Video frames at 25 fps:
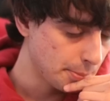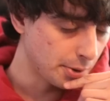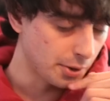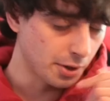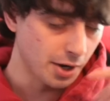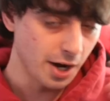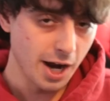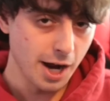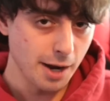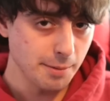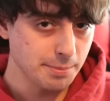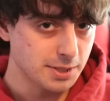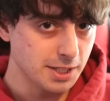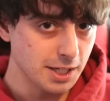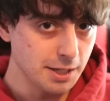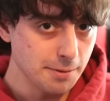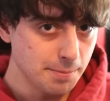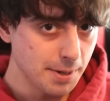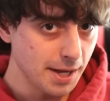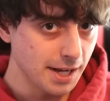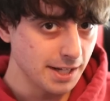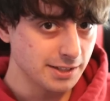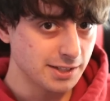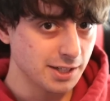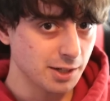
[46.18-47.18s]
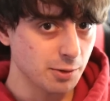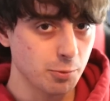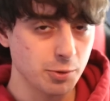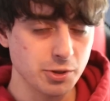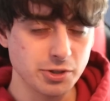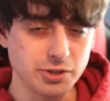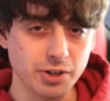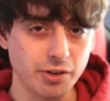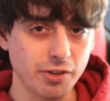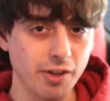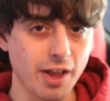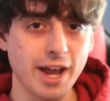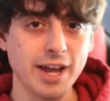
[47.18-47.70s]
Perhaps in painting was
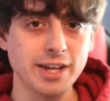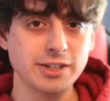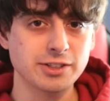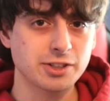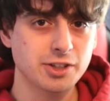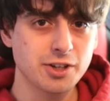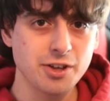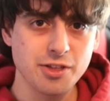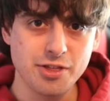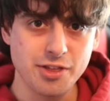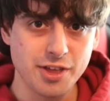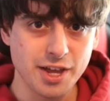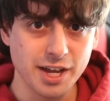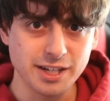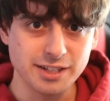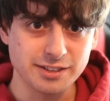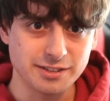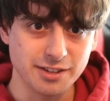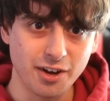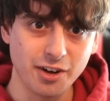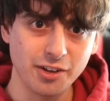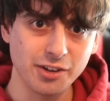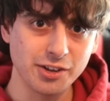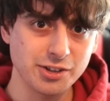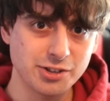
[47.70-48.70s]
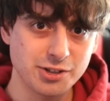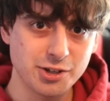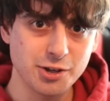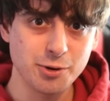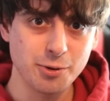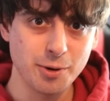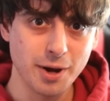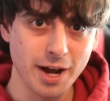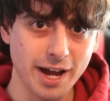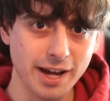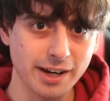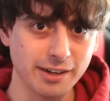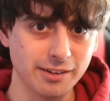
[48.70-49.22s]
the last good thing DALL-E 2
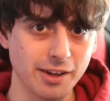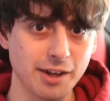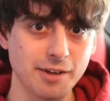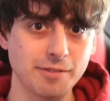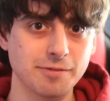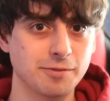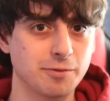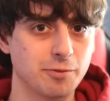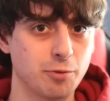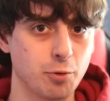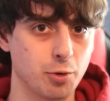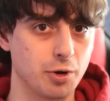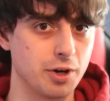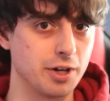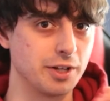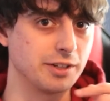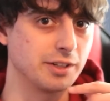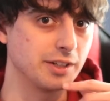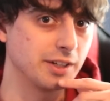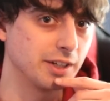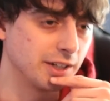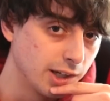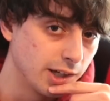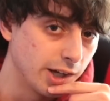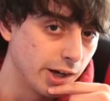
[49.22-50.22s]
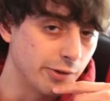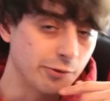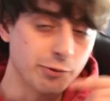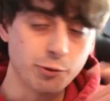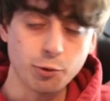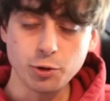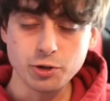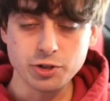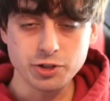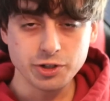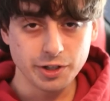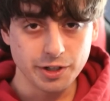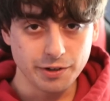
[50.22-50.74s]
had left for it.
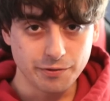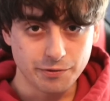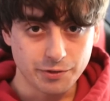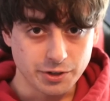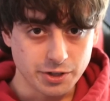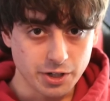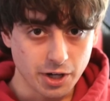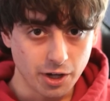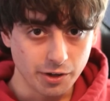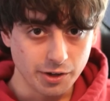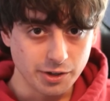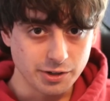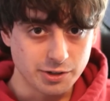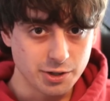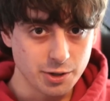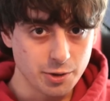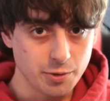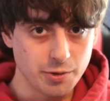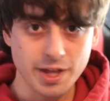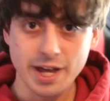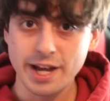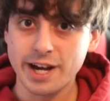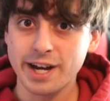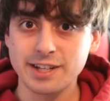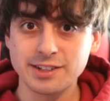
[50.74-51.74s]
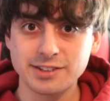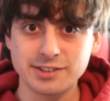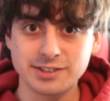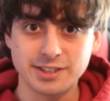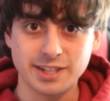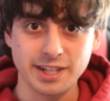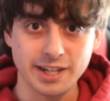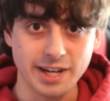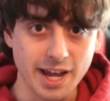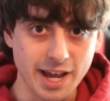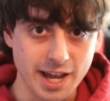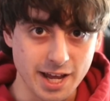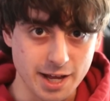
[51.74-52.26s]
Unfortunately for DALL-E 2, that ends
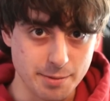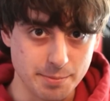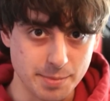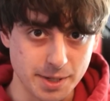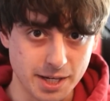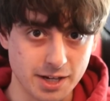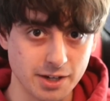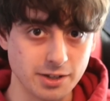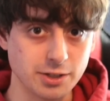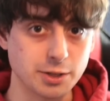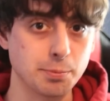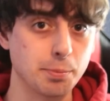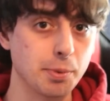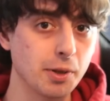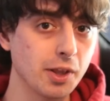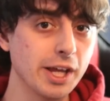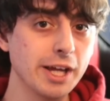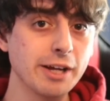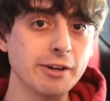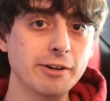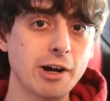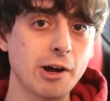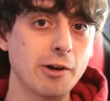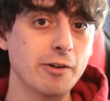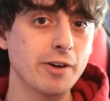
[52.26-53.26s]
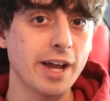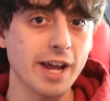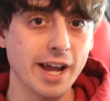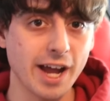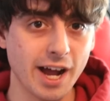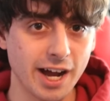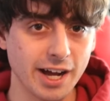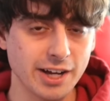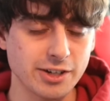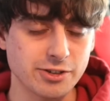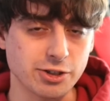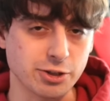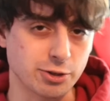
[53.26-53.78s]
today because Playground
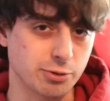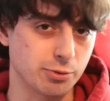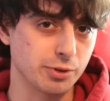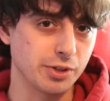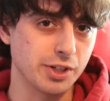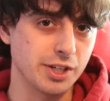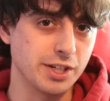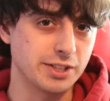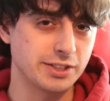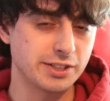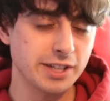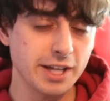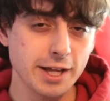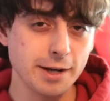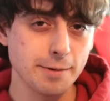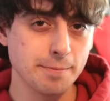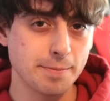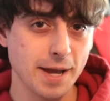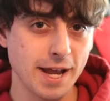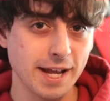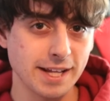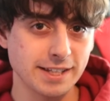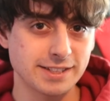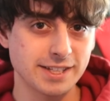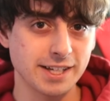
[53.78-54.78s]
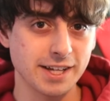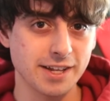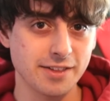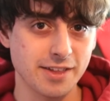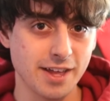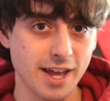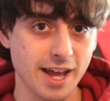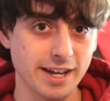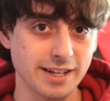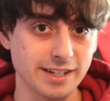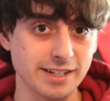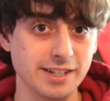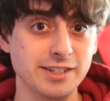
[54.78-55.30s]
AI just released inpainting
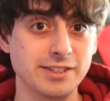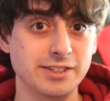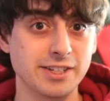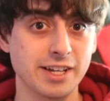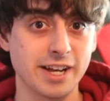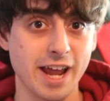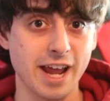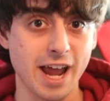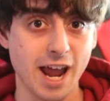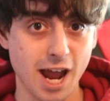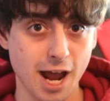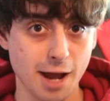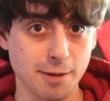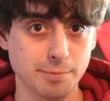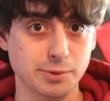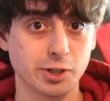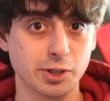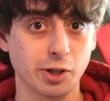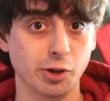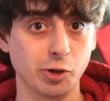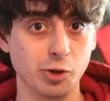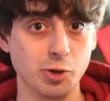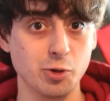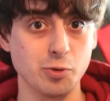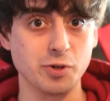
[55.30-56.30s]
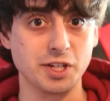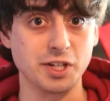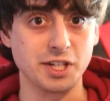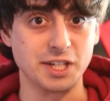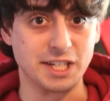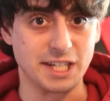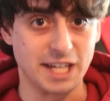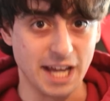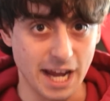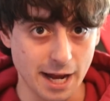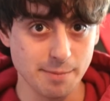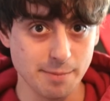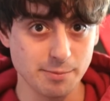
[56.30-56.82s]
that is an
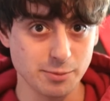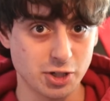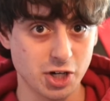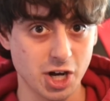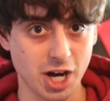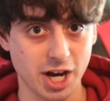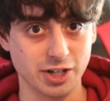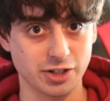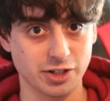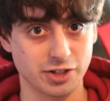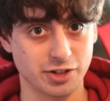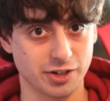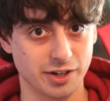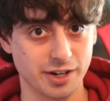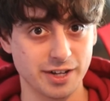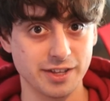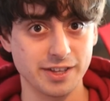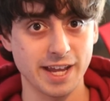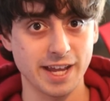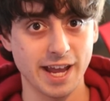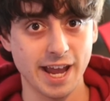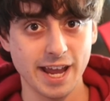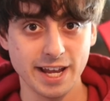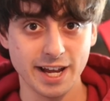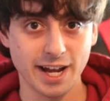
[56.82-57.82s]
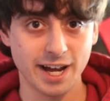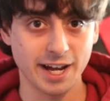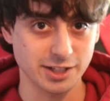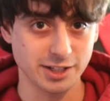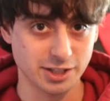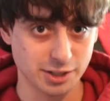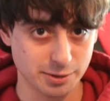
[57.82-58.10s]
absolute game changer in the AI